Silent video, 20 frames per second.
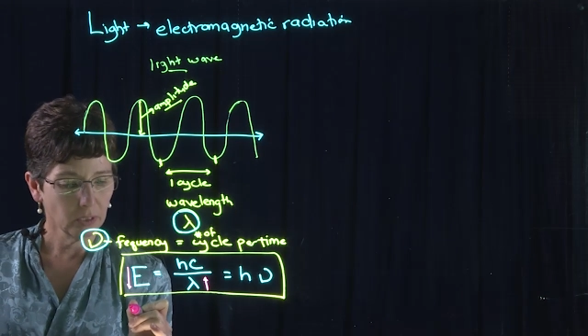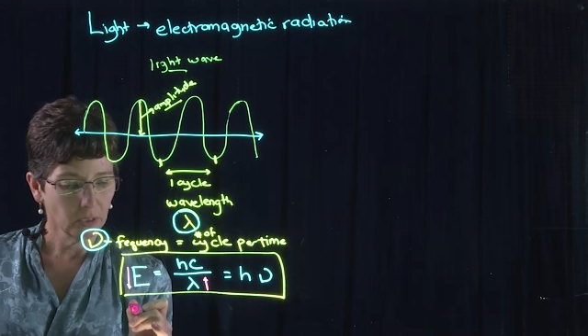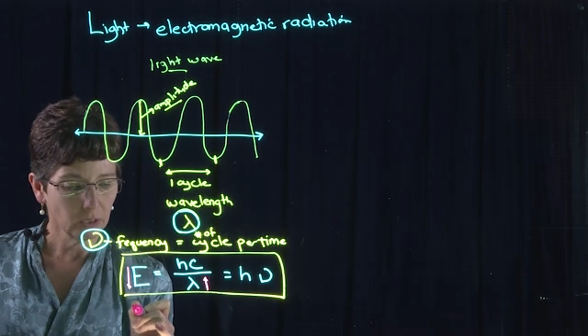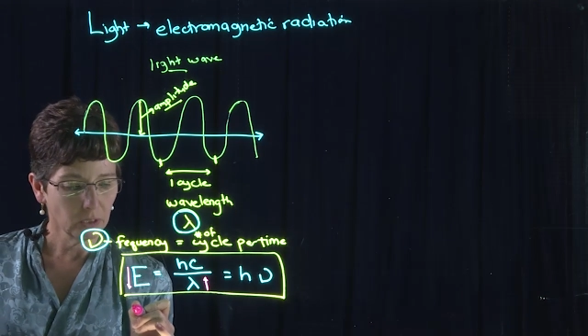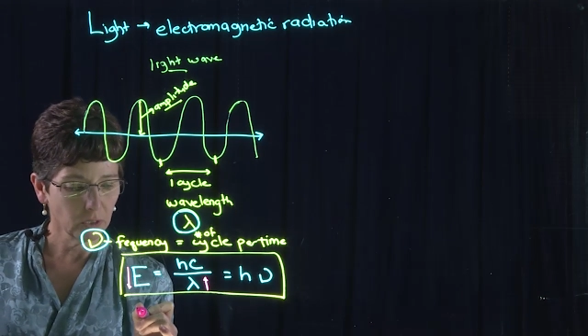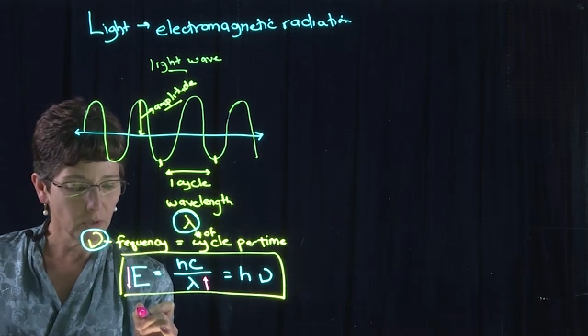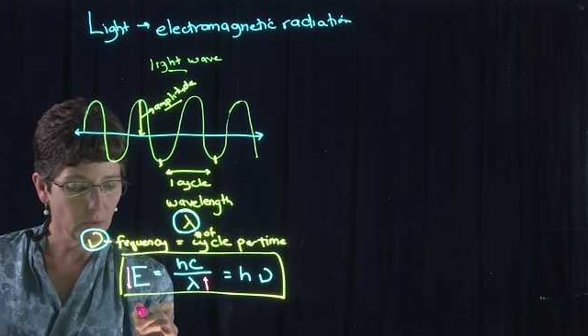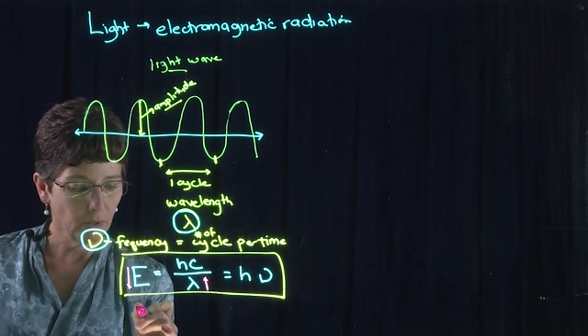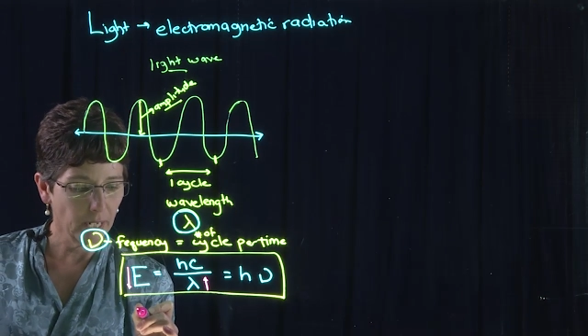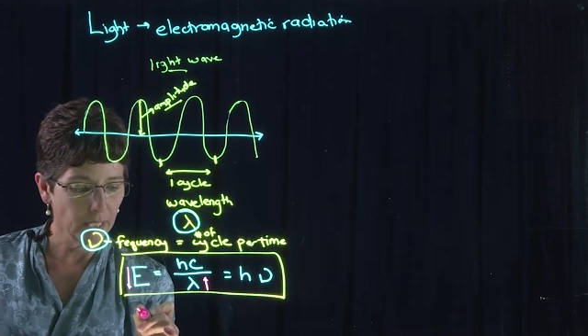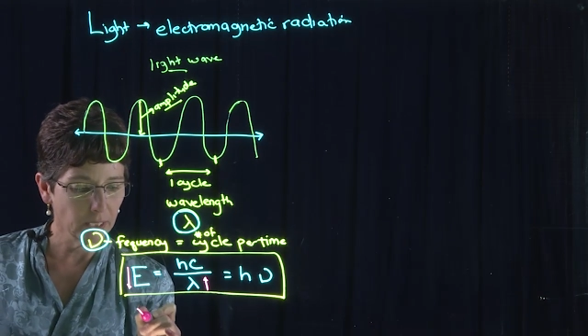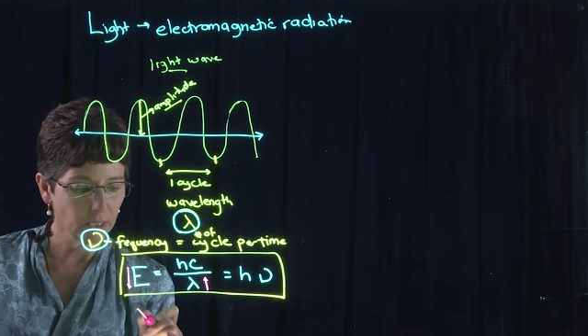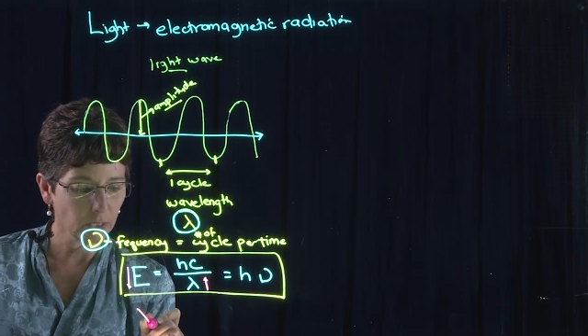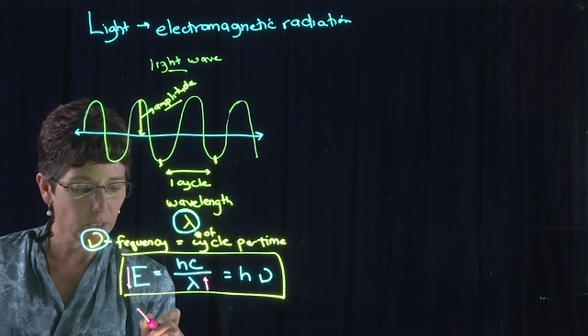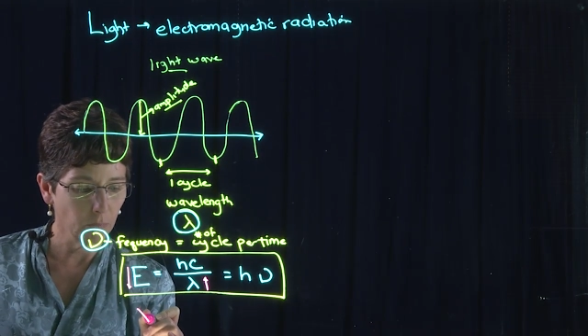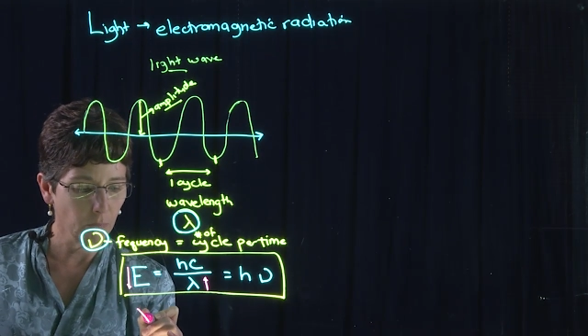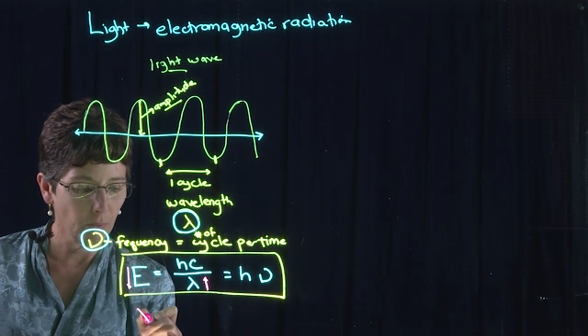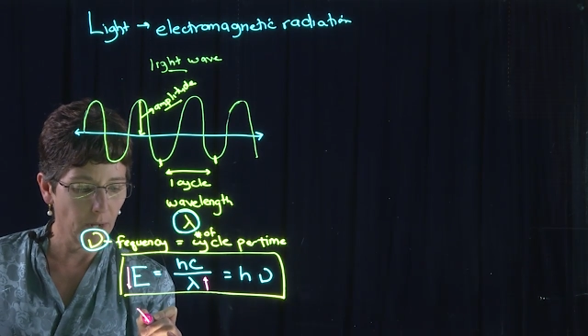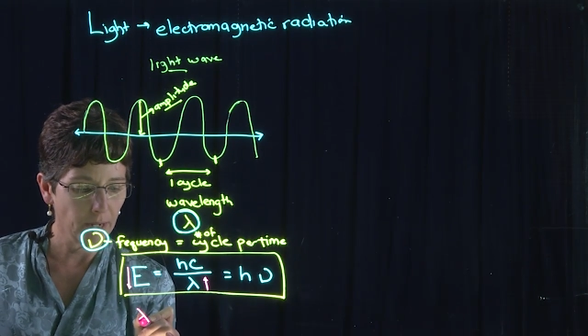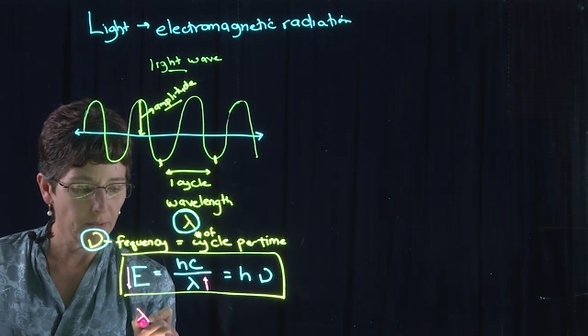So as
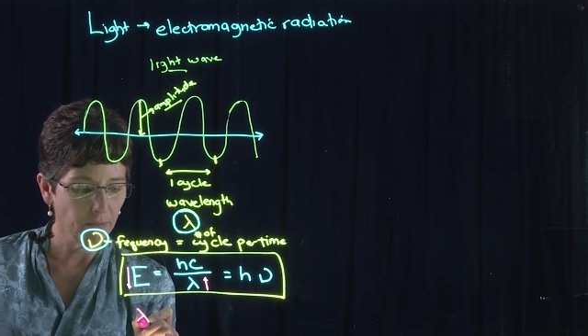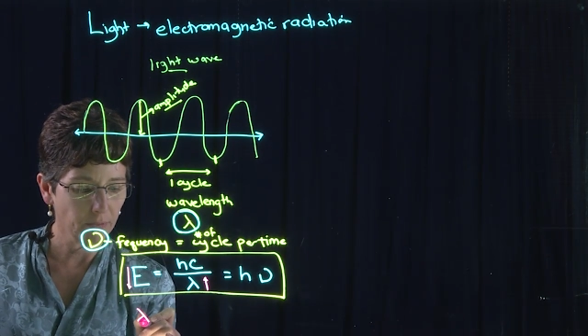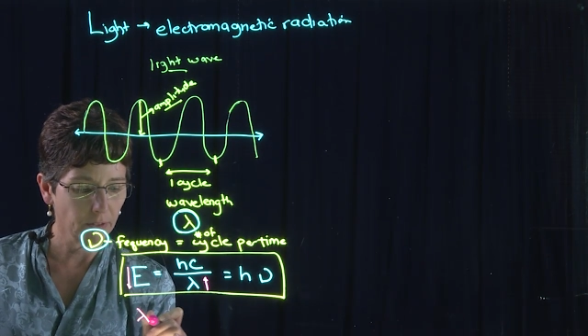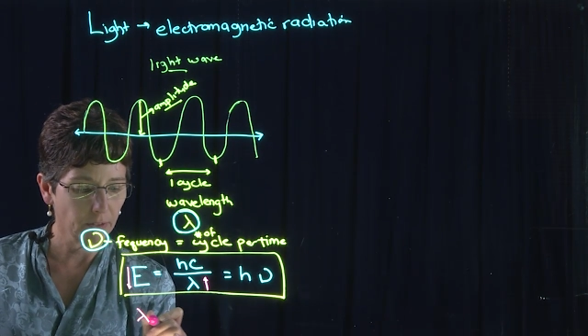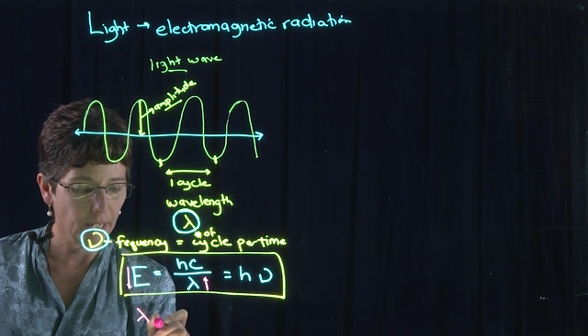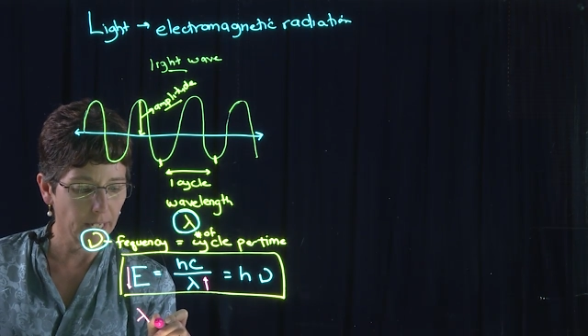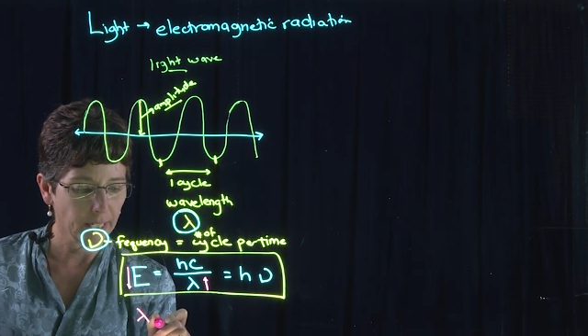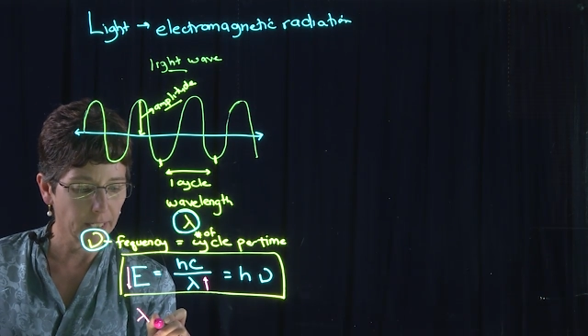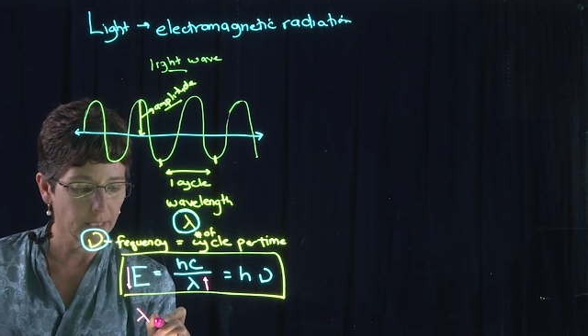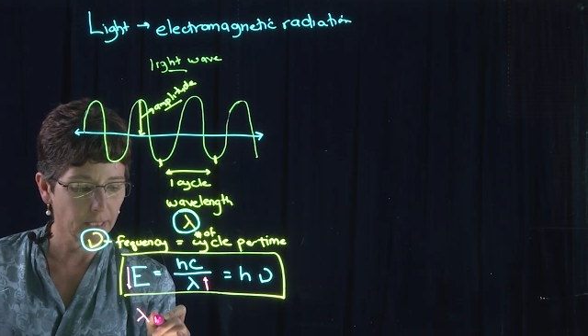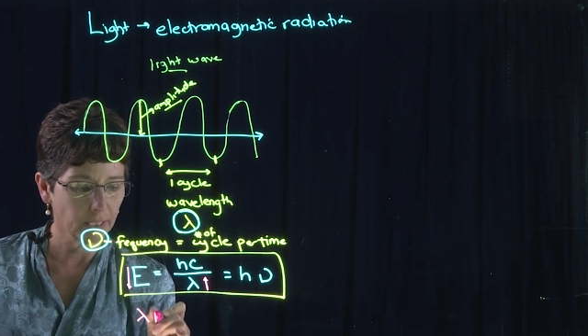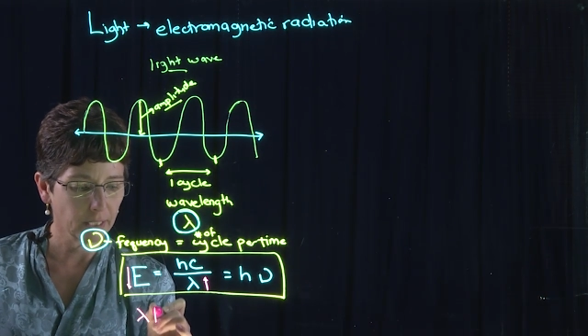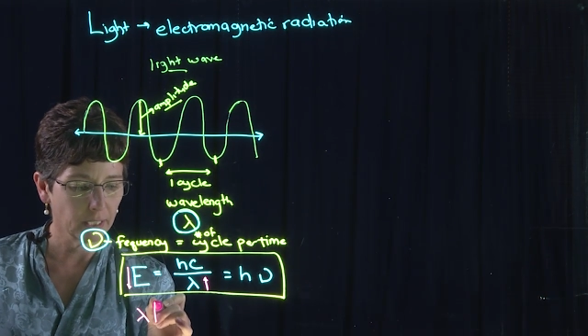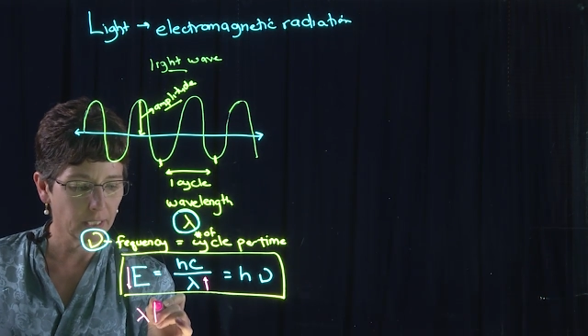the wavelength